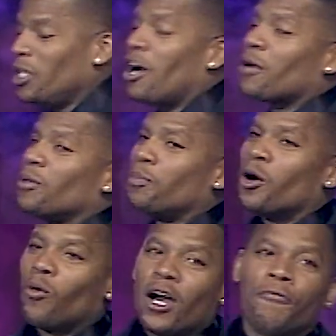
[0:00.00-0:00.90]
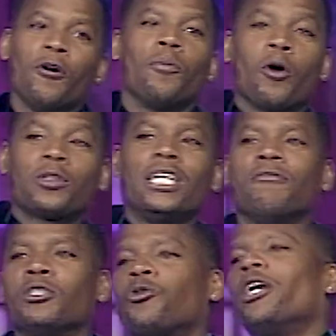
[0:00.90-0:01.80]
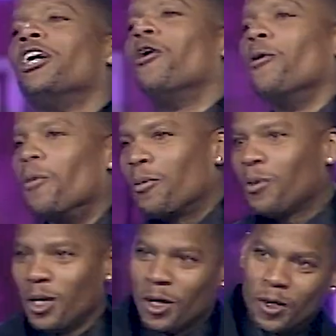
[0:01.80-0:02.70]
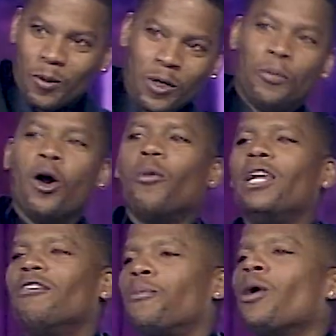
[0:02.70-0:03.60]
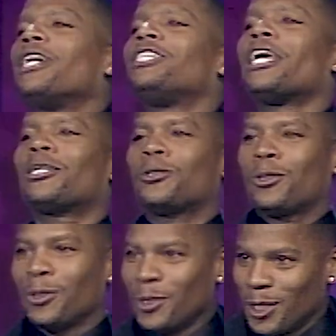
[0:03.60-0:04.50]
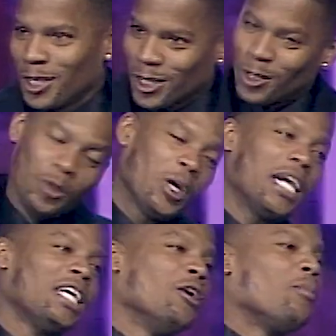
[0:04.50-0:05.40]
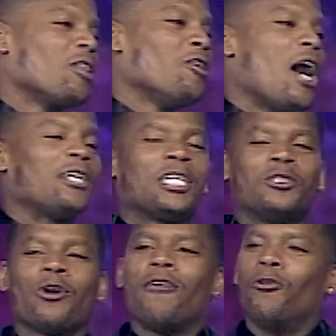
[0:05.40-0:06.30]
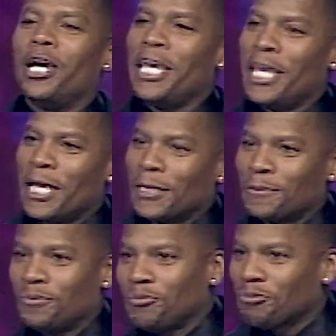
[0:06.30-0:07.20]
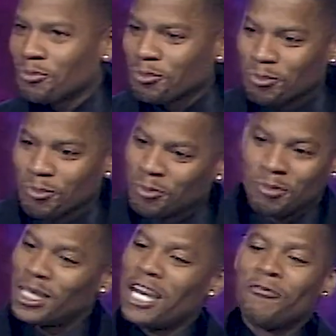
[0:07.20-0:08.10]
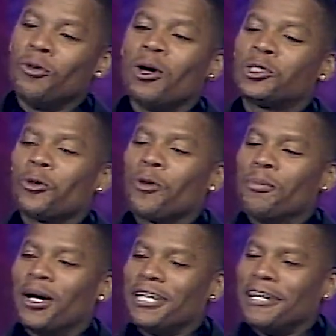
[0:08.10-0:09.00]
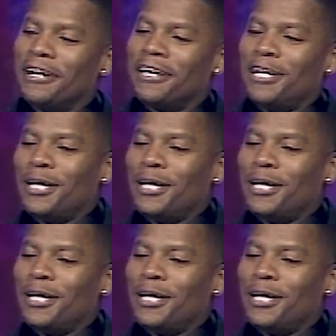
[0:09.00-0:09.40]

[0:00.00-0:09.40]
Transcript: we know how to be broke. White folk broke, they live in trailer homes. We poor, we live in the projects. But you can't get no brother no house he can drive away in. Not if you want your rent money, huh?